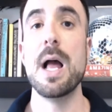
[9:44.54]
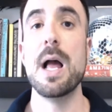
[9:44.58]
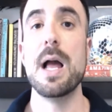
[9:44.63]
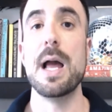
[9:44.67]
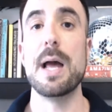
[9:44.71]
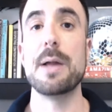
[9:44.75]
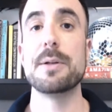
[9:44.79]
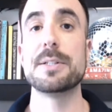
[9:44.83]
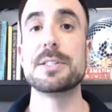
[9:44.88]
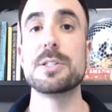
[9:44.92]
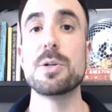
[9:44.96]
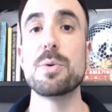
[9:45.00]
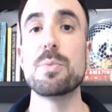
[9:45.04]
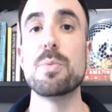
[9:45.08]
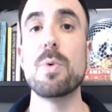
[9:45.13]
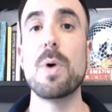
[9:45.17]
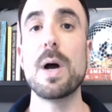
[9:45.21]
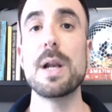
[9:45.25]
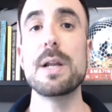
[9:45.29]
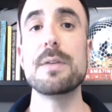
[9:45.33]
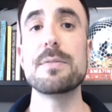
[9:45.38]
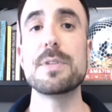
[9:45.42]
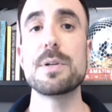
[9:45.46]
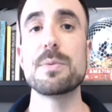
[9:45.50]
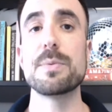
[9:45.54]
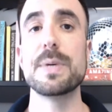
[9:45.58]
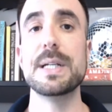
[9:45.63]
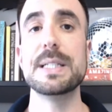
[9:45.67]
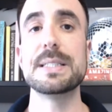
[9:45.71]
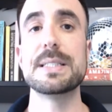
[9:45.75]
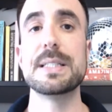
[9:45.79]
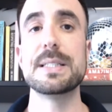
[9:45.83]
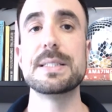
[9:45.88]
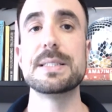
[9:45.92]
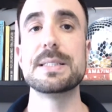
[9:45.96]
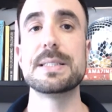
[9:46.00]
And so one of the
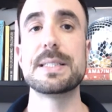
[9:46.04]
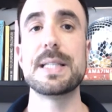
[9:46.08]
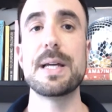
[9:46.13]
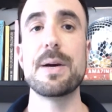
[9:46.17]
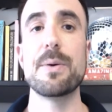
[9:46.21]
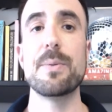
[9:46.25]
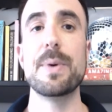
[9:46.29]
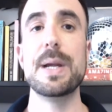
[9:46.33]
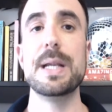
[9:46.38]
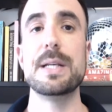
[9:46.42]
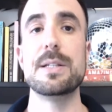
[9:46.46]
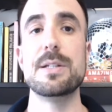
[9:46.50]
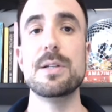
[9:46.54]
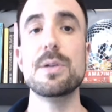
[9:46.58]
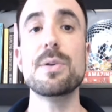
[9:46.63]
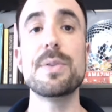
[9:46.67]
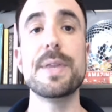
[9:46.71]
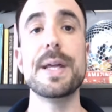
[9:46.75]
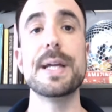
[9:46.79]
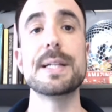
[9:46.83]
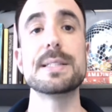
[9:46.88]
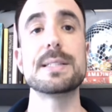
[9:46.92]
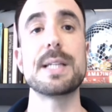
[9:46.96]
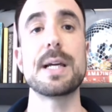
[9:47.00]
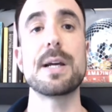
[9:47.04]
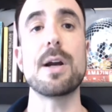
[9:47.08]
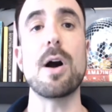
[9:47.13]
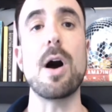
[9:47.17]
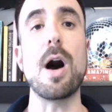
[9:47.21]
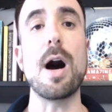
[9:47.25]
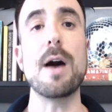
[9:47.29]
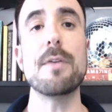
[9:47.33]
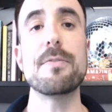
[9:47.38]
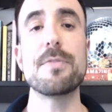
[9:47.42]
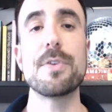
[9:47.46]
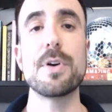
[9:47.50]
reasons that we do things like
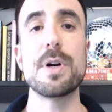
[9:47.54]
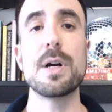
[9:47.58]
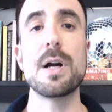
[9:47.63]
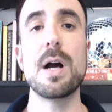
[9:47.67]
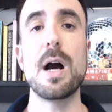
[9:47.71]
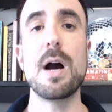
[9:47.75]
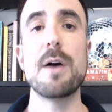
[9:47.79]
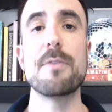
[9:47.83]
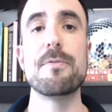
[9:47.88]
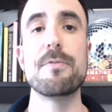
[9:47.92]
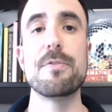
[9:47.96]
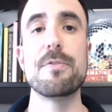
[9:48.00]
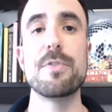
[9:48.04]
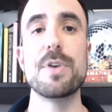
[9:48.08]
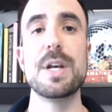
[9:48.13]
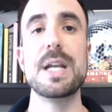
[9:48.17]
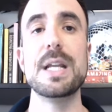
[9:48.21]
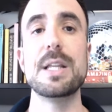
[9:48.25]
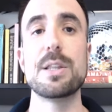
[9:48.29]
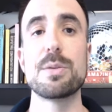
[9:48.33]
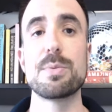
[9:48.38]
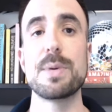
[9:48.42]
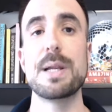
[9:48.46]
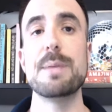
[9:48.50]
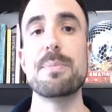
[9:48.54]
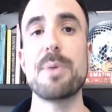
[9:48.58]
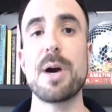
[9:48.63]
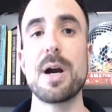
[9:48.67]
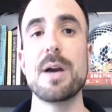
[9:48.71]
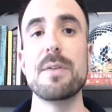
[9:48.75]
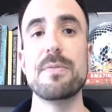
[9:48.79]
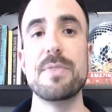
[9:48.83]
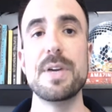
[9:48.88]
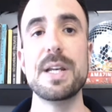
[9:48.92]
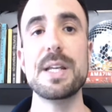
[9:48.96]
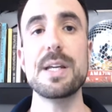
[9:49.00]
offer a free
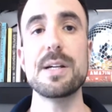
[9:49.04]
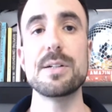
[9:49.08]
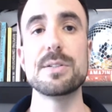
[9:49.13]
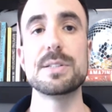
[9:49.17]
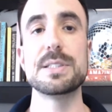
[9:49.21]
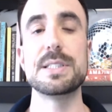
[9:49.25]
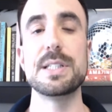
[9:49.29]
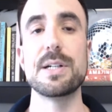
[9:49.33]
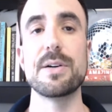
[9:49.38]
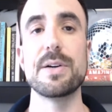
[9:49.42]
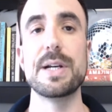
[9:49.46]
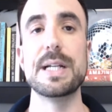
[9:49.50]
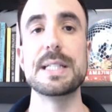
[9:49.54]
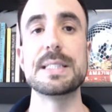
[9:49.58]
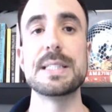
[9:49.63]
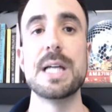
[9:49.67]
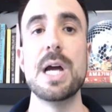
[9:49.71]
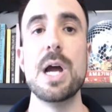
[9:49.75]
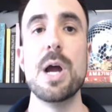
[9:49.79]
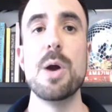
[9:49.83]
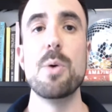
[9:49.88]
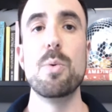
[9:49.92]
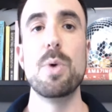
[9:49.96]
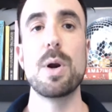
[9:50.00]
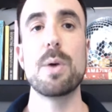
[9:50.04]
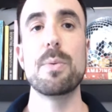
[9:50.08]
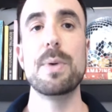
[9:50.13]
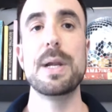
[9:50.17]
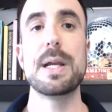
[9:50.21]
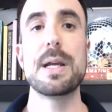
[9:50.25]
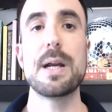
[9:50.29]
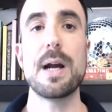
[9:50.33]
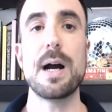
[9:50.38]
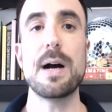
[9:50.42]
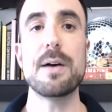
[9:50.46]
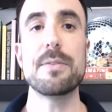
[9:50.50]
3-part video series where we
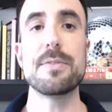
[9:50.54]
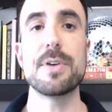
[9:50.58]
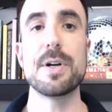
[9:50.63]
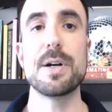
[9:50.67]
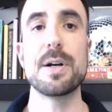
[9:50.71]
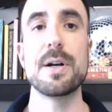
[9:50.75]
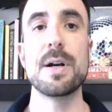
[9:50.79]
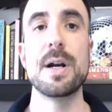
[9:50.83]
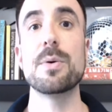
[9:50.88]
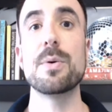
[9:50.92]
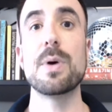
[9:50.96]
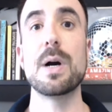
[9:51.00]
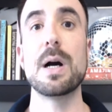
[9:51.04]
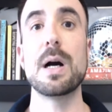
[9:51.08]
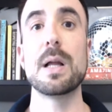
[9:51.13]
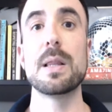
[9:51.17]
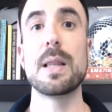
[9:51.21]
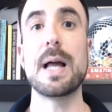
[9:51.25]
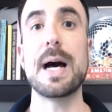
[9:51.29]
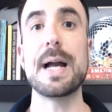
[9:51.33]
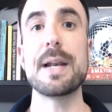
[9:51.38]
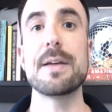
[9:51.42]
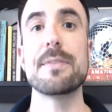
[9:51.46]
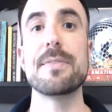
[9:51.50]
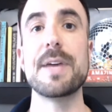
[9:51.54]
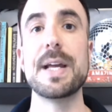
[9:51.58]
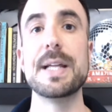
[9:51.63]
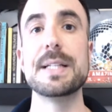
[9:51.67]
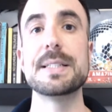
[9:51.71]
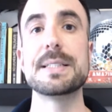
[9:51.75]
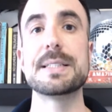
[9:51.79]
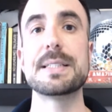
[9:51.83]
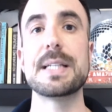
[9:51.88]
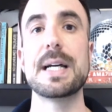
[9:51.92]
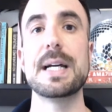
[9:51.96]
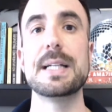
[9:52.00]
cover a lot of
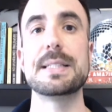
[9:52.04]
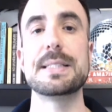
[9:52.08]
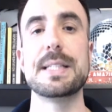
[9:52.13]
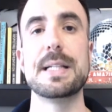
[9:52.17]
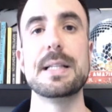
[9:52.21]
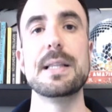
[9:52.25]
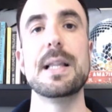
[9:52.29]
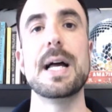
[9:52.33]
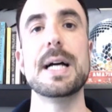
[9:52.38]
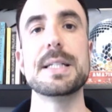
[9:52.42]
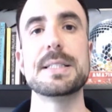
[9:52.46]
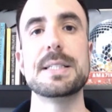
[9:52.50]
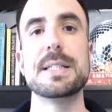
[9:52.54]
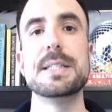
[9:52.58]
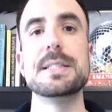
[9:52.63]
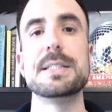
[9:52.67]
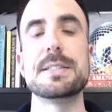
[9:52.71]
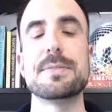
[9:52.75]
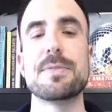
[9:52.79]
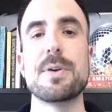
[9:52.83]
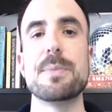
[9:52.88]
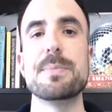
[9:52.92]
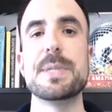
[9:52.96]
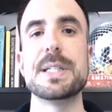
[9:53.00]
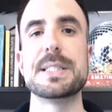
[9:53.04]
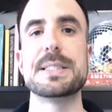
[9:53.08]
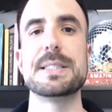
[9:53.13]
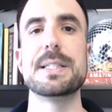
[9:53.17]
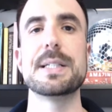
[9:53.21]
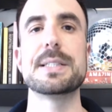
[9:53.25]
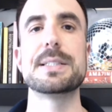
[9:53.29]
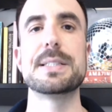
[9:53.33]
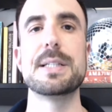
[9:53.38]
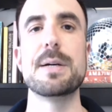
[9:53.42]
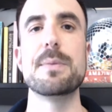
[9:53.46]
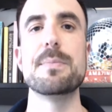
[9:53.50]
insights and lessons from the
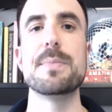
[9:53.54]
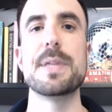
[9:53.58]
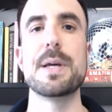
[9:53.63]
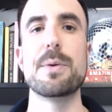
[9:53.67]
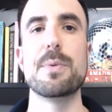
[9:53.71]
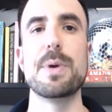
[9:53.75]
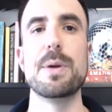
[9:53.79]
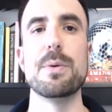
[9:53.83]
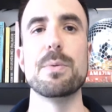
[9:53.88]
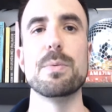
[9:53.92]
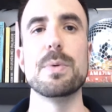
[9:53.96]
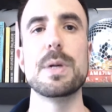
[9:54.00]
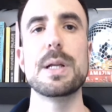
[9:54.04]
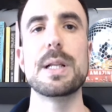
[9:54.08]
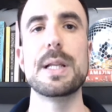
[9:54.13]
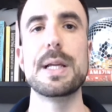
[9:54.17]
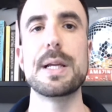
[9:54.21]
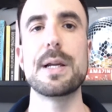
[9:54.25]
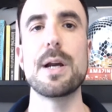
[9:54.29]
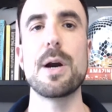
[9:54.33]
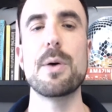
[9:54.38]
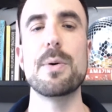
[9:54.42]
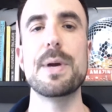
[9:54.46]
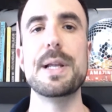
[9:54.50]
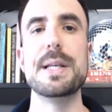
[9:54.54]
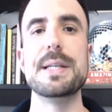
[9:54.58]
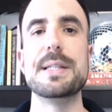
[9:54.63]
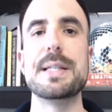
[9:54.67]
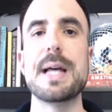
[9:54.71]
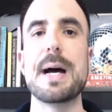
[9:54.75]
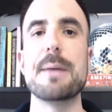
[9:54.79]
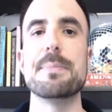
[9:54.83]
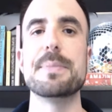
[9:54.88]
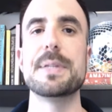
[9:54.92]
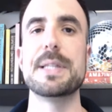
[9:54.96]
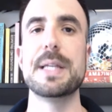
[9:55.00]
system that we really go in
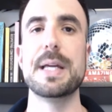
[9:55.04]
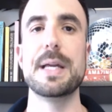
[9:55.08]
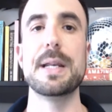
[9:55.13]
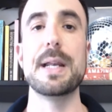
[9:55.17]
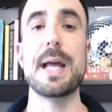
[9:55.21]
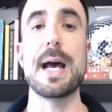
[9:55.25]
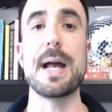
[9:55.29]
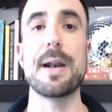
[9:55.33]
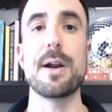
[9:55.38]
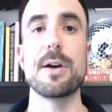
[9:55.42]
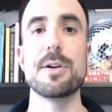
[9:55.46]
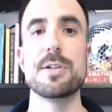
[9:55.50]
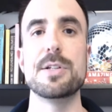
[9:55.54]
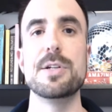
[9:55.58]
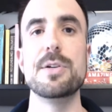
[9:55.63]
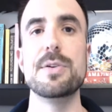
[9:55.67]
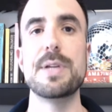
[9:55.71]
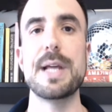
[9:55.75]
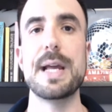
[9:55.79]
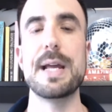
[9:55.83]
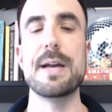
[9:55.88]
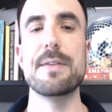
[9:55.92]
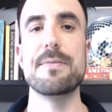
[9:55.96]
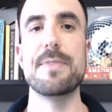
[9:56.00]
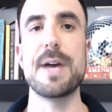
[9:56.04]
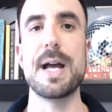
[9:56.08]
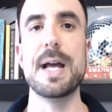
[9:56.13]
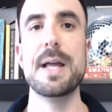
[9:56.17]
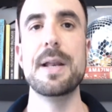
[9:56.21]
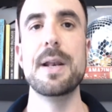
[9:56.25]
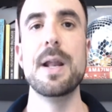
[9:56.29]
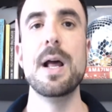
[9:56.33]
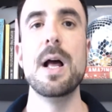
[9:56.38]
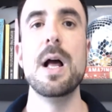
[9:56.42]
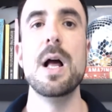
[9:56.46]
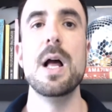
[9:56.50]
depth in at our 2-day event
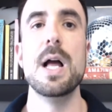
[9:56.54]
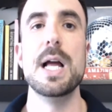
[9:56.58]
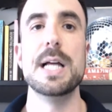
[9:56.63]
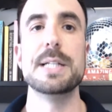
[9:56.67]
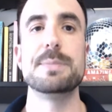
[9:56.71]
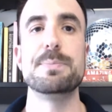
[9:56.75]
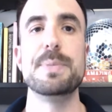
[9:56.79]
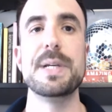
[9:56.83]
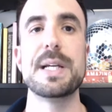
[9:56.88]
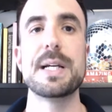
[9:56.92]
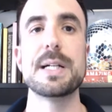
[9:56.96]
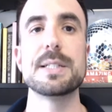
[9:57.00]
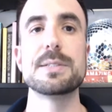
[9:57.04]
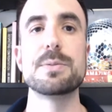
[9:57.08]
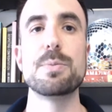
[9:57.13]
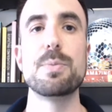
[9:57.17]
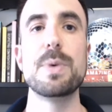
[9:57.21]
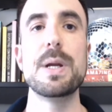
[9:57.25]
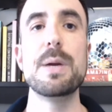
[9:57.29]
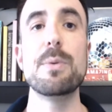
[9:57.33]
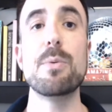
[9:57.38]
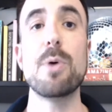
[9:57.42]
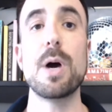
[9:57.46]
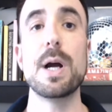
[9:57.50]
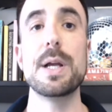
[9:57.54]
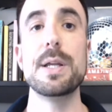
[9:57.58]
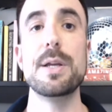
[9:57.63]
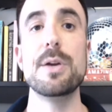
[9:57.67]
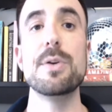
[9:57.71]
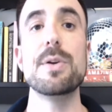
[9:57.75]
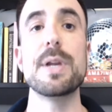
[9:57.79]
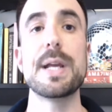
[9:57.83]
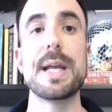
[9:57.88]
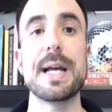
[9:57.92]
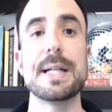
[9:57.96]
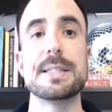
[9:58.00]
is because we want you
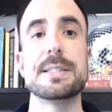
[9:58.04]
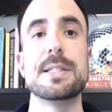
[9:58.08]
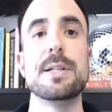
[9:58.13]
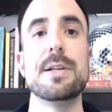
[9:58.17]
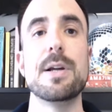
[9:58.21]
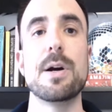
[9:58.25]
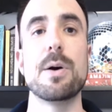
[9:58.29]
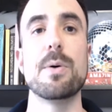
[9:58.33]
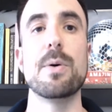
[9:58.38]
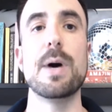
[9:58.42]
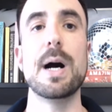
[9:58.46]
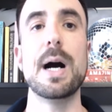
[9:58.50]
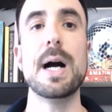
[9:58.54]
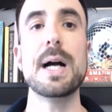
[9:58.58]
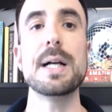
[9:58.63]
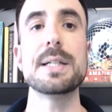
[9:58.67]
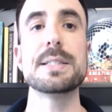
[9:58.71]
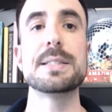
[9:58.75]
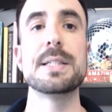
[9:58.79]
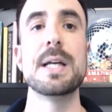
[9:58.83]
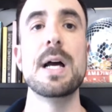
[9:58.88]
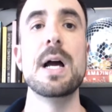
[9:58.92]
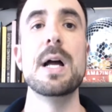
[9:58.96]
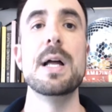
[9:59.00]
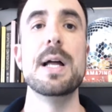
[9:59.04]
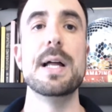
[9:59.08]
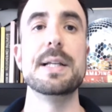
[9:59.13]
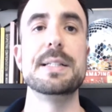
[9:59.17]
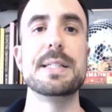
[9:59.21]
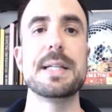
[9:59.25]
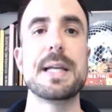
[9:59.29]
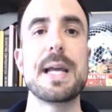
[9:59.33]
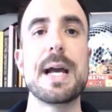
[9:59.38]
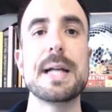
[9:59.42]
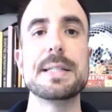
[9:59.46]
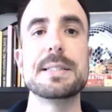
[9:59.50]
to get to know us and to
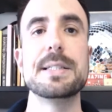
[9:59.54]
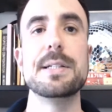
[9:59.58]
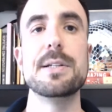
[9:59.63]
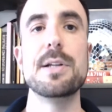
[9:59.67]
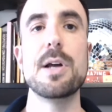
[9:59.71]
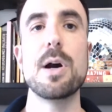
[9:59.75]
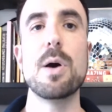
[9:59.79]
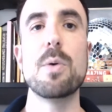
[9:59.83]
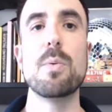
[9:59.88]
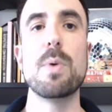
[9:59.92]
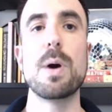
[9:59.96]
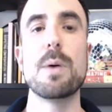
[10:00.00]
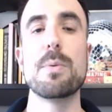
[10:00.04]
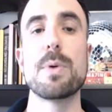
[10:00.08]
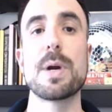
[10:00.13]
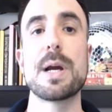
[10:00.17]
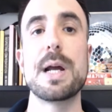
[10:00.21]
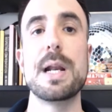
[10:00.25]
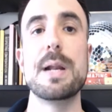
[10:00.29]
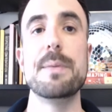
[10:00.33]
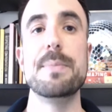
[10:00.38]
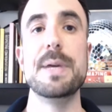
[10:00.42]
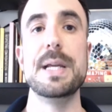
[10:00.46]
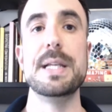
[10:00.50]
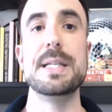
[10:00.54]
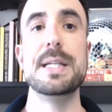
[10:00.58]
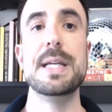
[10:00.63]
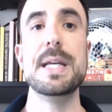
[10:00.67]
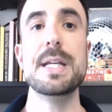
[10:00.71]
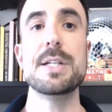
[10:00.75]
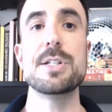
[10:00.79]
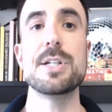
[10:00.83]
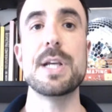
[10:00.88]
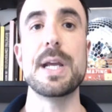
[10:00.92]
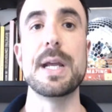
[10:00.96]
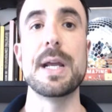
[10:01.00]
get to know what we're going to be
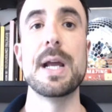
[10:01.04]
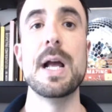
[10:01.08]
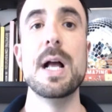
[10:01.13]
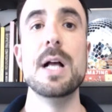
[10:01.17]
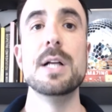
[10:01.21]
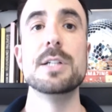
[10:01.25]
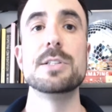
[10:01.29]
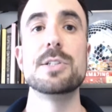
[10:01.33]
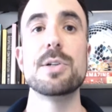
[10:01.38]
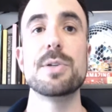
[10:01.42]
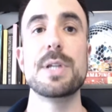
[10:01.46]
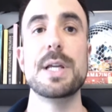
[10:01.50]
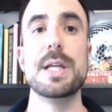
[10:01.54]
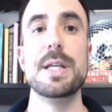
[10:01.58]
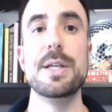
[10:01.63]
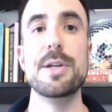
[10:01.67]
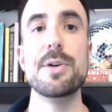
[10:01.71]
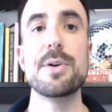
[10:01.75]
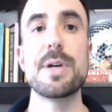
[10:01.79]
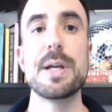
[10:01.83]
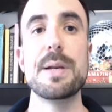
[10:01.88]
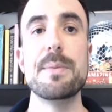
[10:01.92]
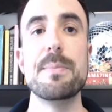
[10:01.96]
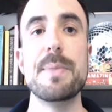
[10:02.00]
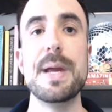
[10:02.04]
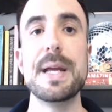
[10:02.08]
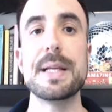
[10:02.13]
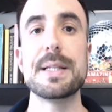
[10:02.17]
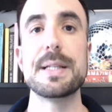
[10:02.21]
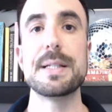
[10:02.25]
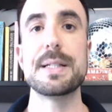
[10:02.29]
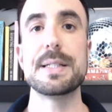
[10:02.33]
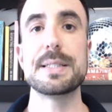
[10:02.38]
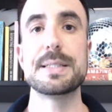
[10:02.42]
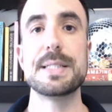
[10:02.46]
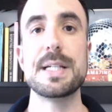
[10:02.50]
teaching so that you can make
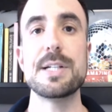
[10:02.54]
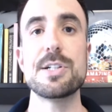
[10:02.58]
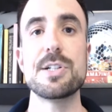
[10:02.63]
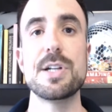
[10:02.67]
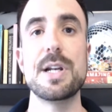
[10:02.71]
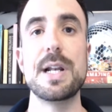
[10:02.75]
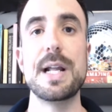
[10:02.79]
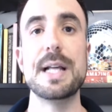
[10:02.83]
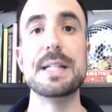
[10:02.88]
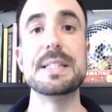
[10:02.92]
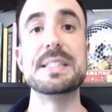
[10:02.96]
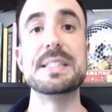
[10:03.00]
the decision and